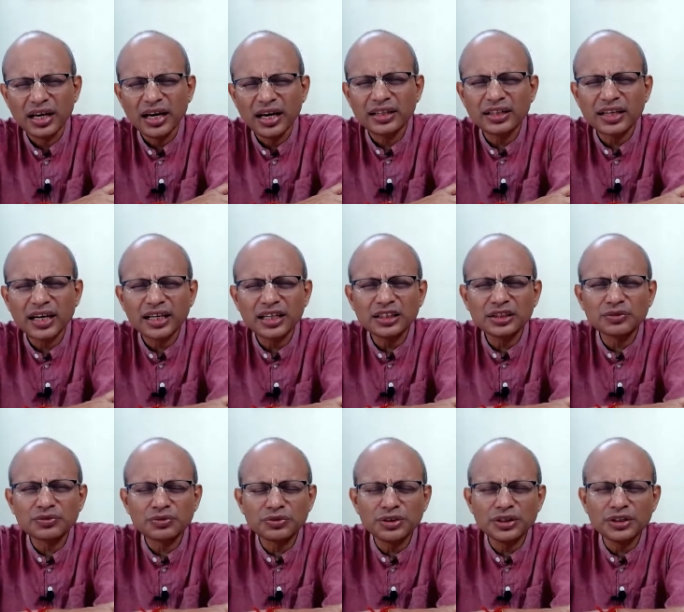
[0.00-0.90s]
and that is
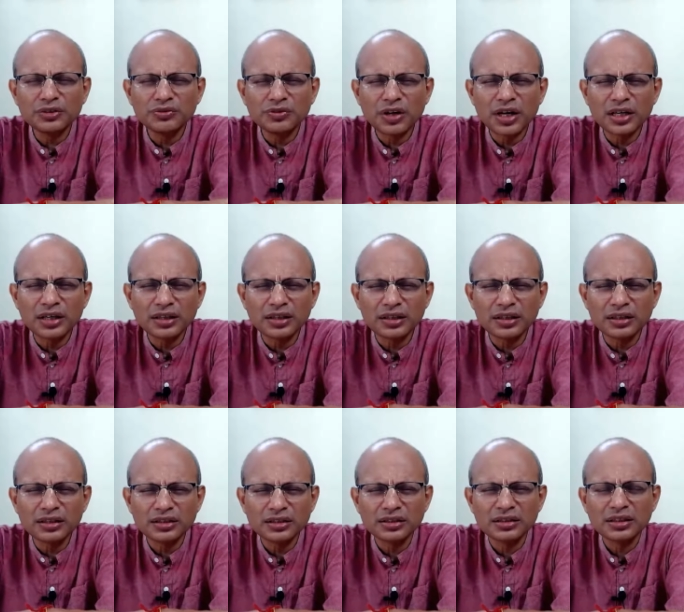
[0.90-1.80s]
fruitive
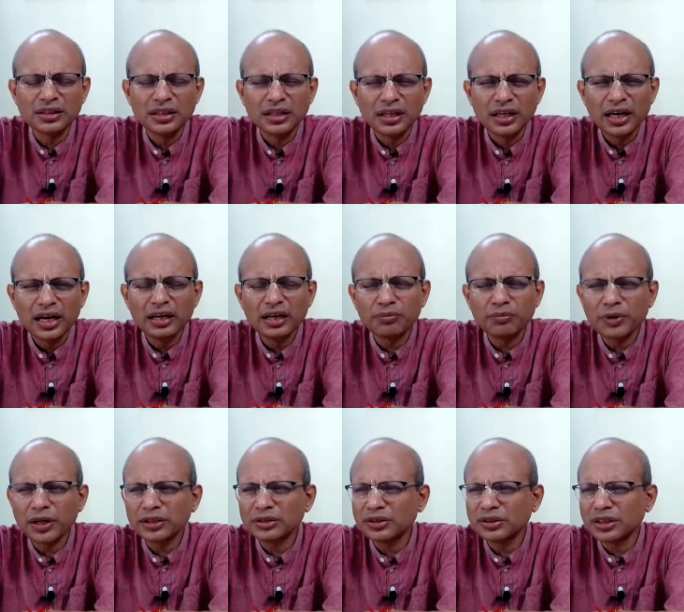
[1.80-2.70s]
workers and
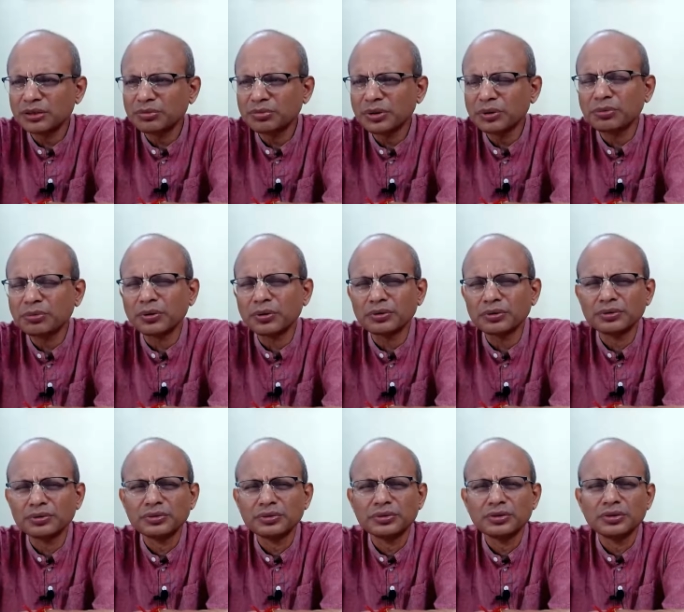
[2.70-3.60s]
passionate people.
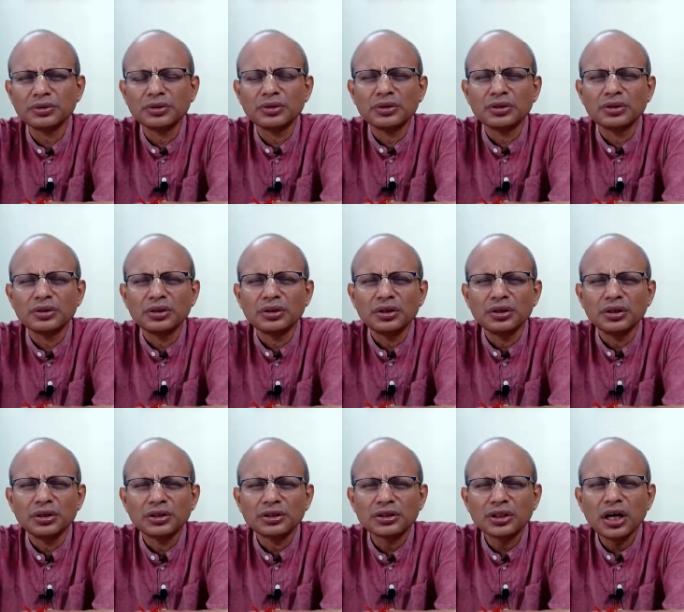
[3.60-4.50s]

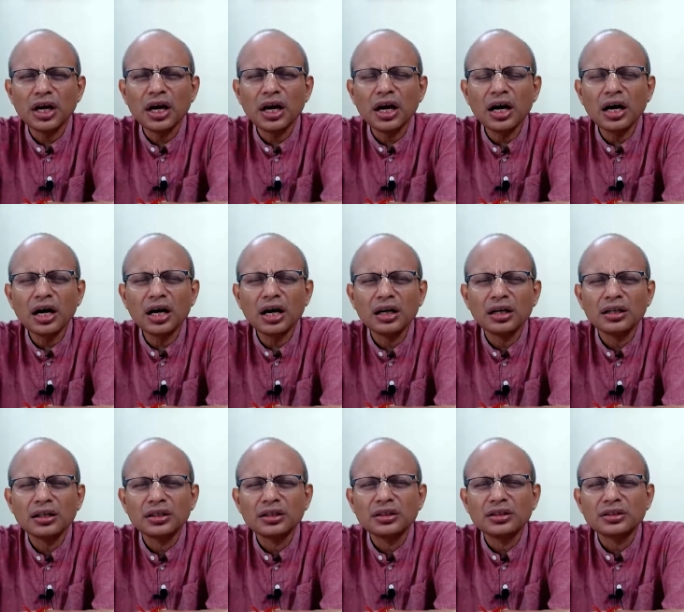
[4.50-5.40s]

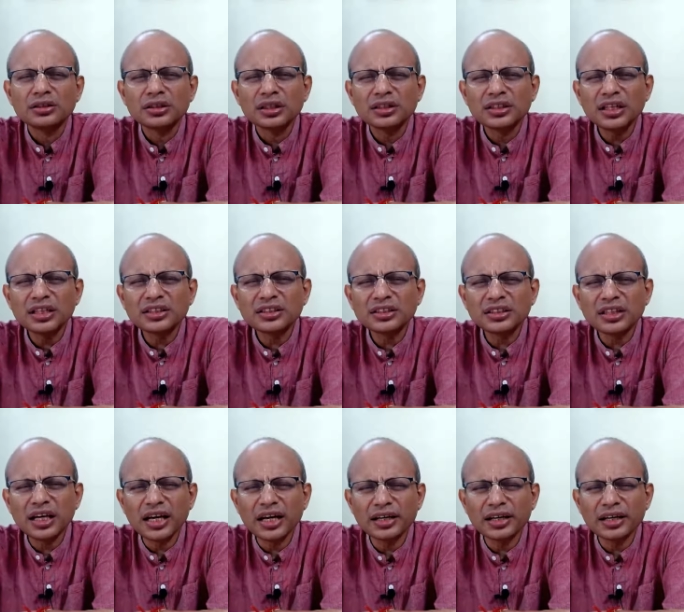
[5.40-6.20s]
So this